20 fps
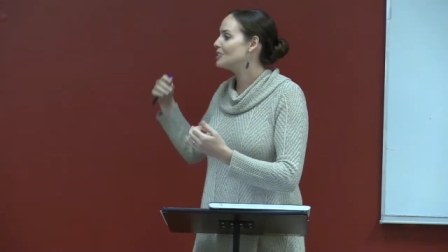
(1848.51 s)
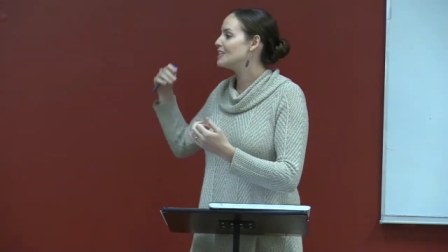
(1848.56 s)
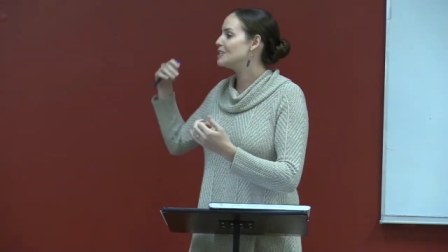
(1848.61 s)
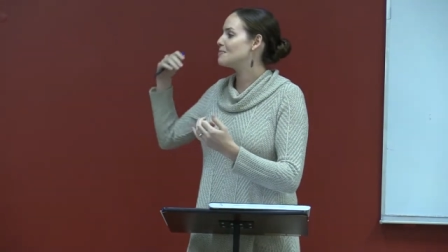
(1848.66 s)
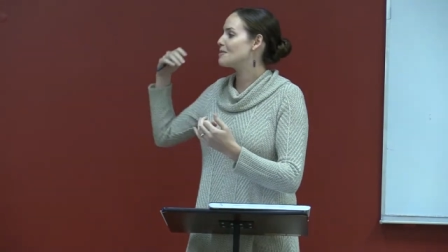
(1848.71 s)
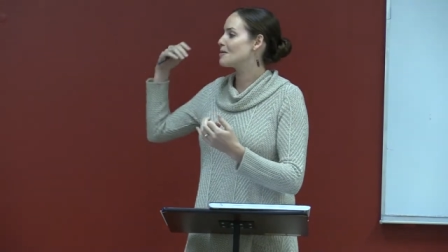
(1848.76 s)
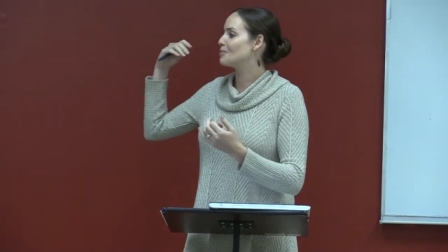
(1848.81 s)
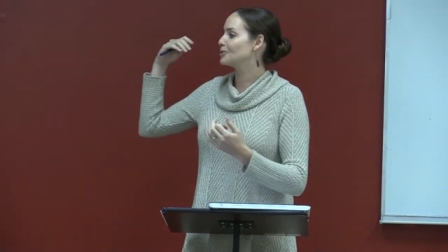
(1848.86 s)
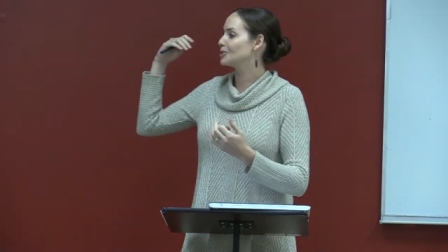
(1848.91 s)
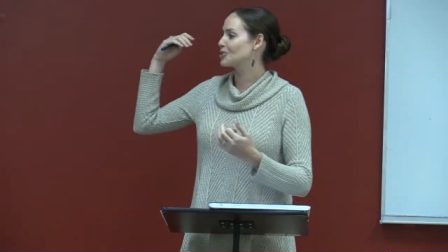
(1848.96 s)
You need to
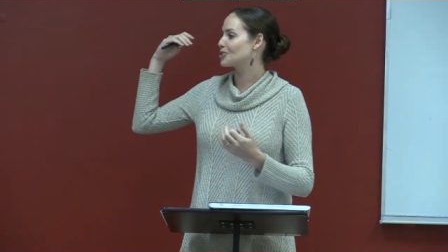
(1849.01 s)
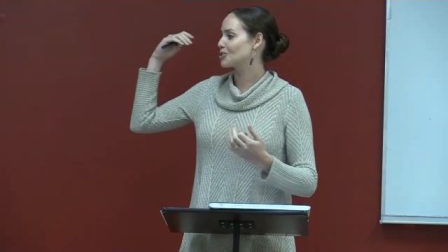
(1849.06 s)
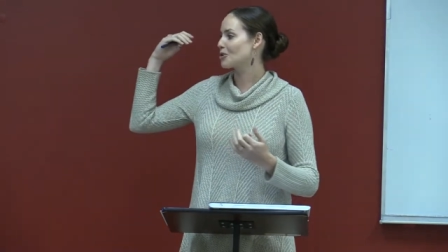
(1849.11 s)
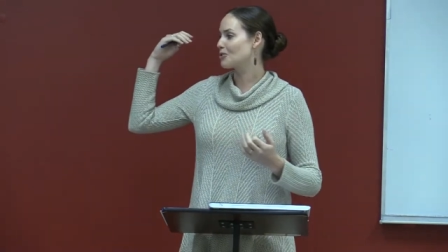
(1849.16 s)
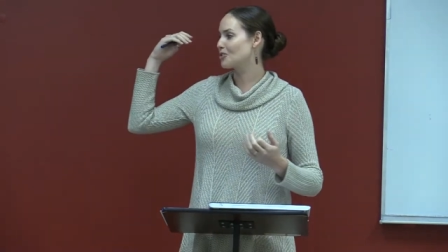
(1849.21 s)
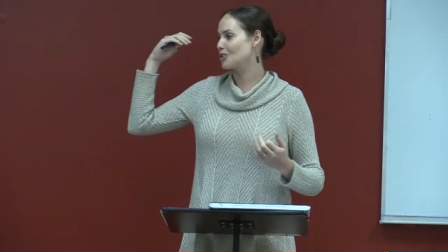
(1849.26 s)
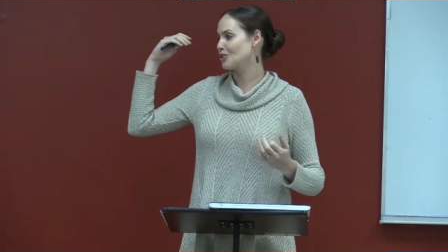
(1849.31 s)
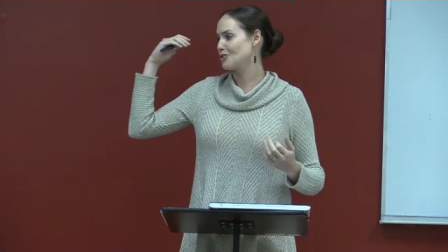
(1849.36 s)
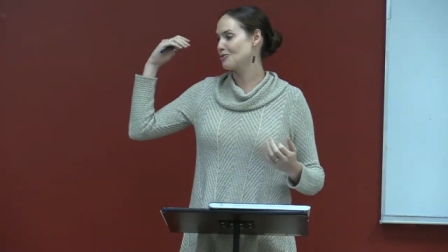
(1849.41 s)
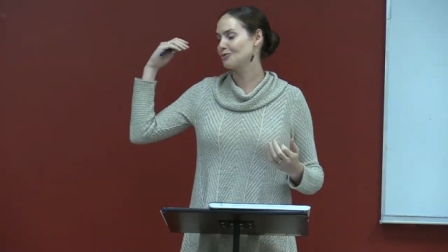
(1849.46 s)
be able to show
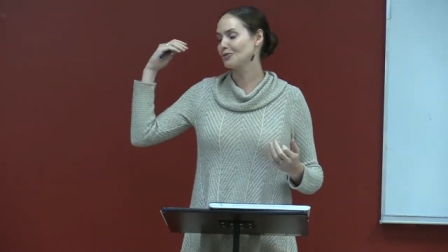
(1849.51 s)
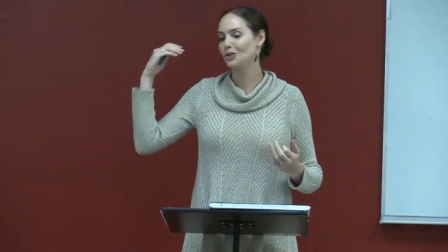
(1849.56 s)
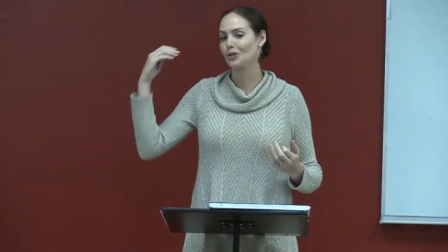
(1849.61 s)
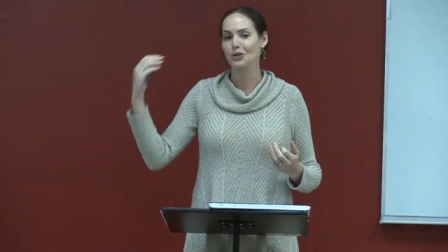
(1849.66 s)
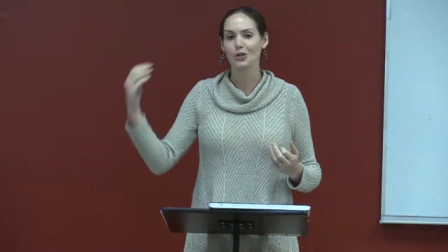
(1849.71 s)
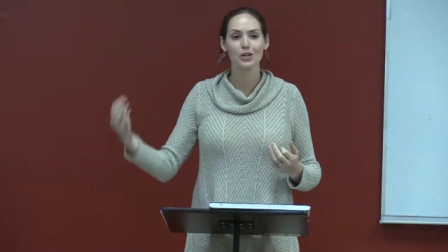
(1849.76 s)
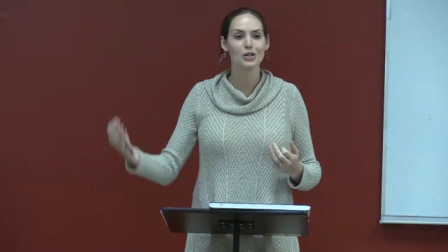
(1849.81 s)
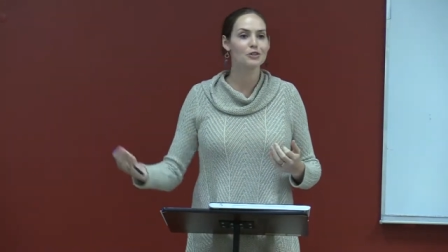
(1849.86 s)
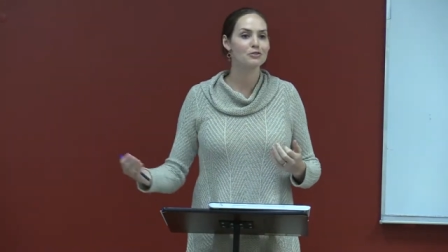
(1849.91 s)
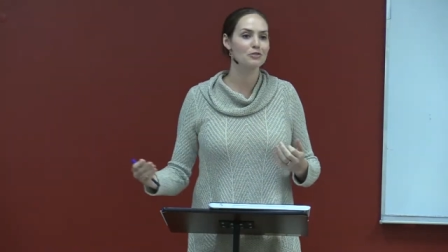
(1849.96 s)
that you've
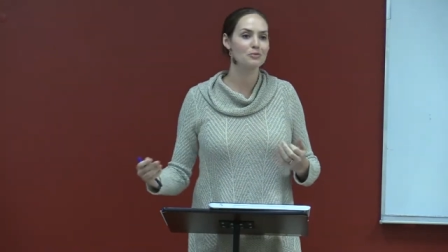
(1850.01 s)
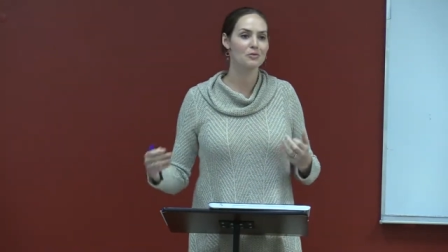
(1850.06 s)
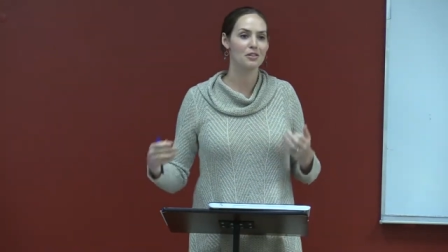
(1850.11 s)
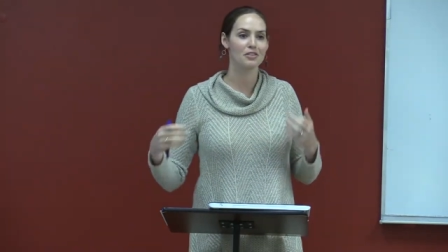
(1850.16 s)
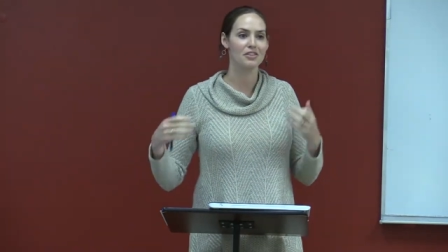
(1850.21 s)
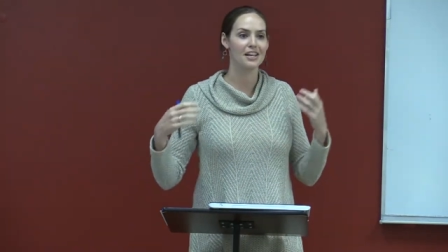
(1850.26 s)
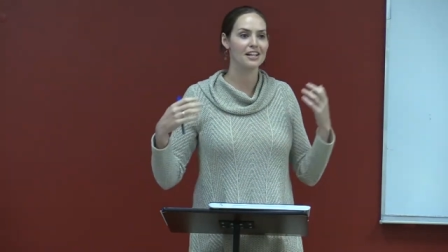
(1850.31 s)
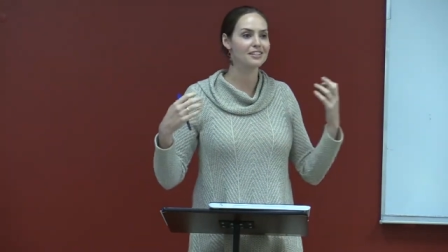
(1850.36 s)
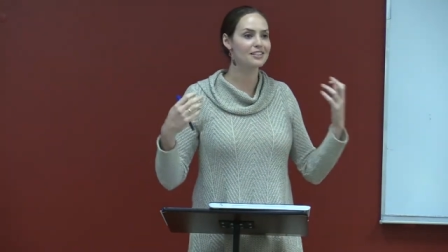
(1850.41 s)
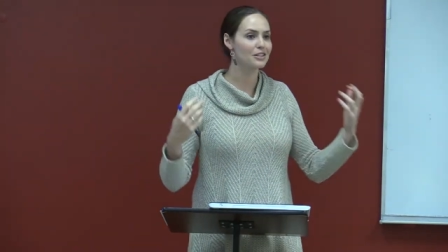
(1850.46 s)
learned from the
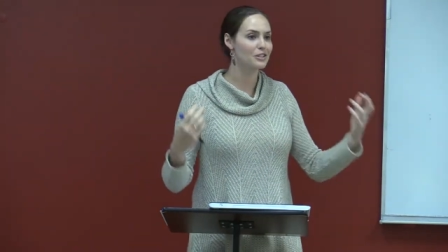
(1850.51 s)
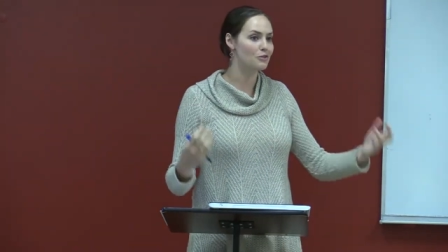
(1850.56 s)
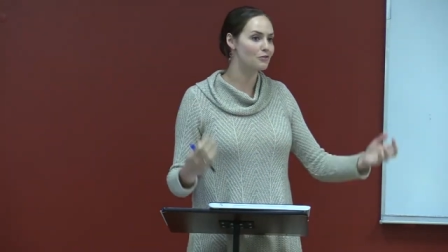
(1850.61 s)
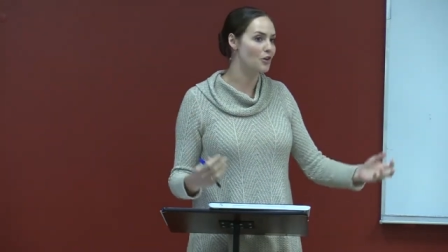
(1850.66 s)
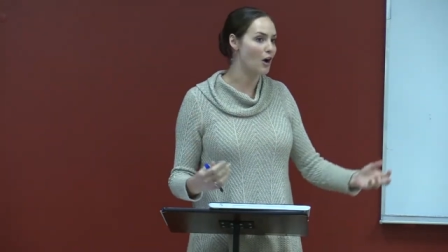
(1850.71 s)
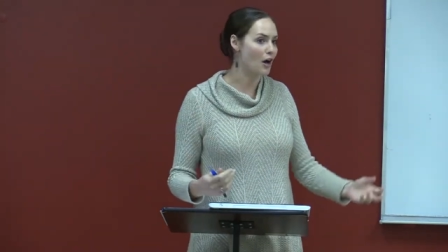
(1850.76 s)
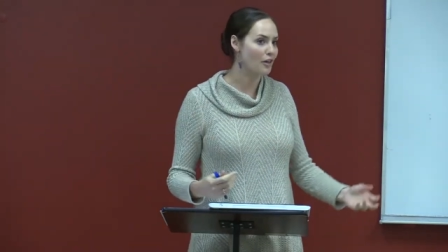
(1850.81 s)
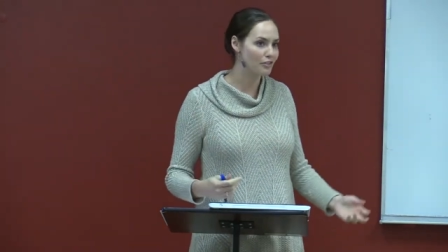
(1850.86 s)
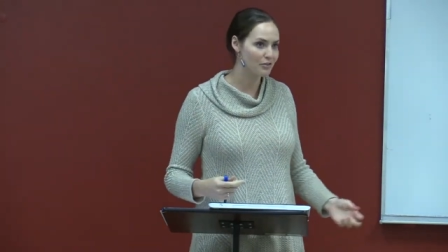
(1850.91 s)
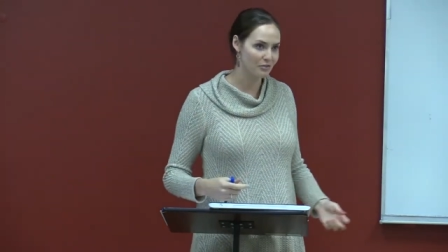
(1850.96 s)
things that you've
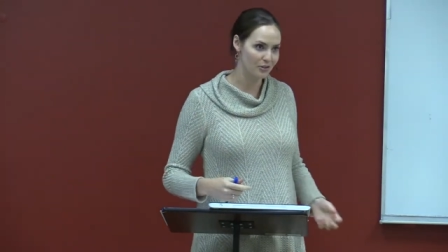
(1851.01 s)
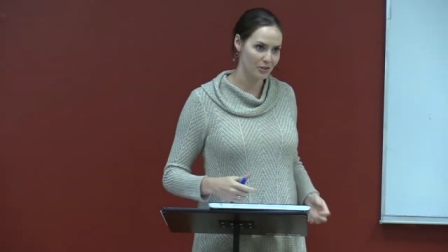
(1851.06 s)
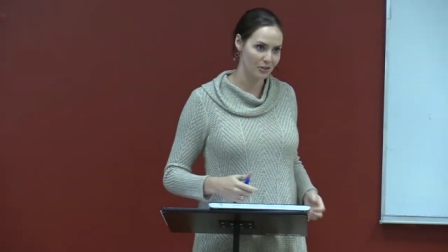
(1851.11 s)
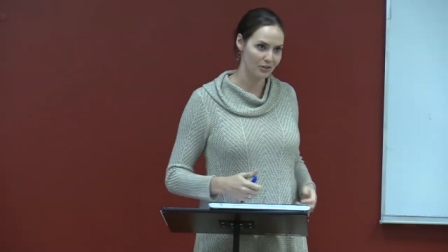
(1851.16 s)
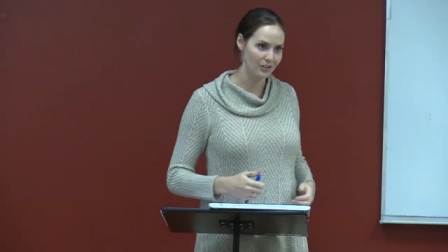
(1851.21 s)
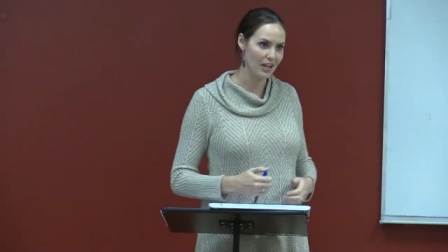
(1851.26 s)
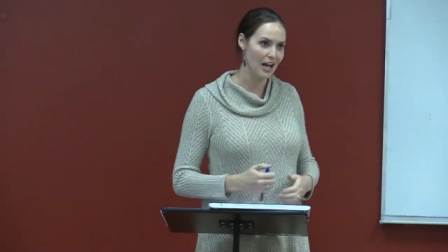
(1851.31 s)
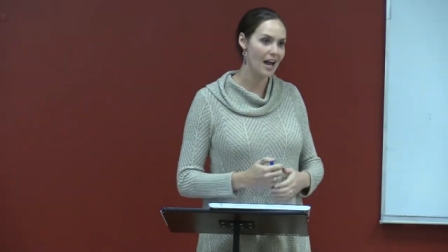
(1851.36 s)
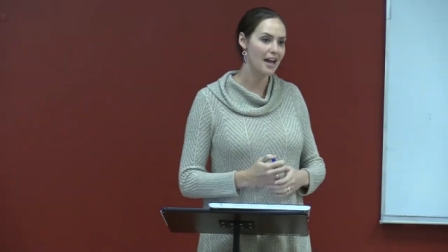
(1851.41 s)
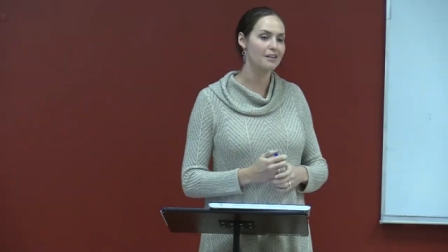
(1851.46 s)
gone through in
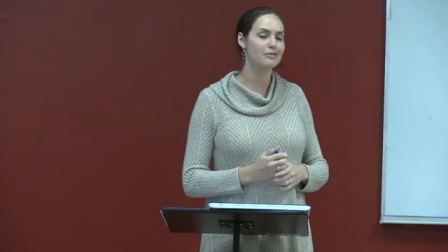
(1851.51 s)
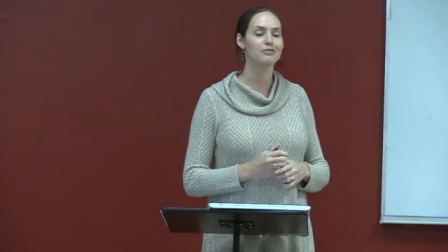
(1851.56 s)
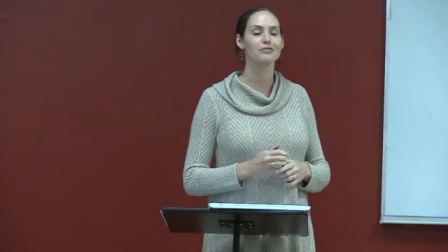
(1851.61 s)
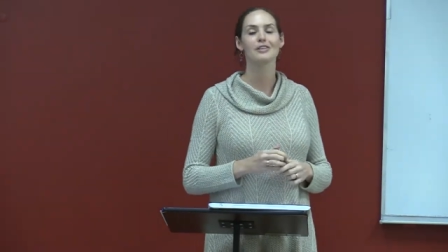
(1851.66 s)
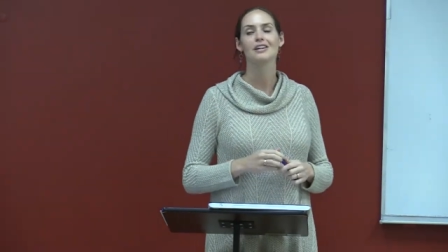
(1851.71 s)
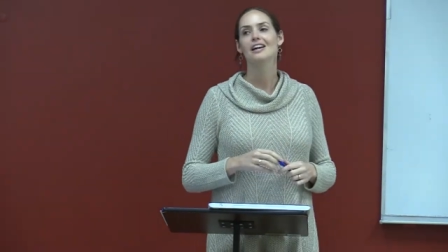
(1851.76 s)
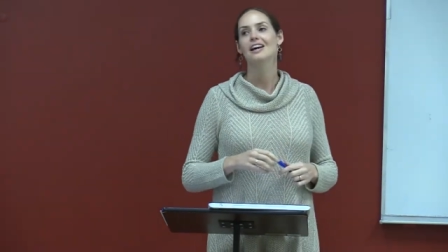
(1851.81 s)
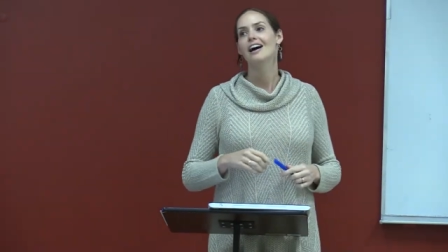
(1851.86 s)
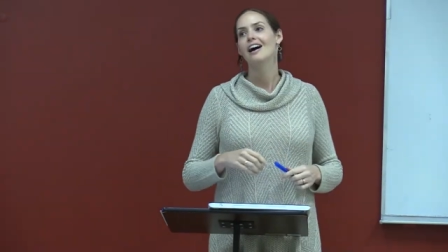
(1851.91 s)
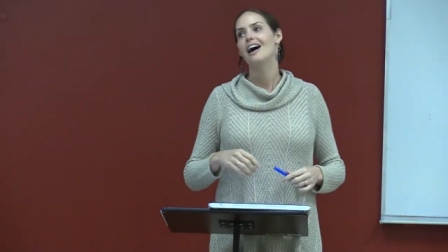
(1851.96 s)
your life.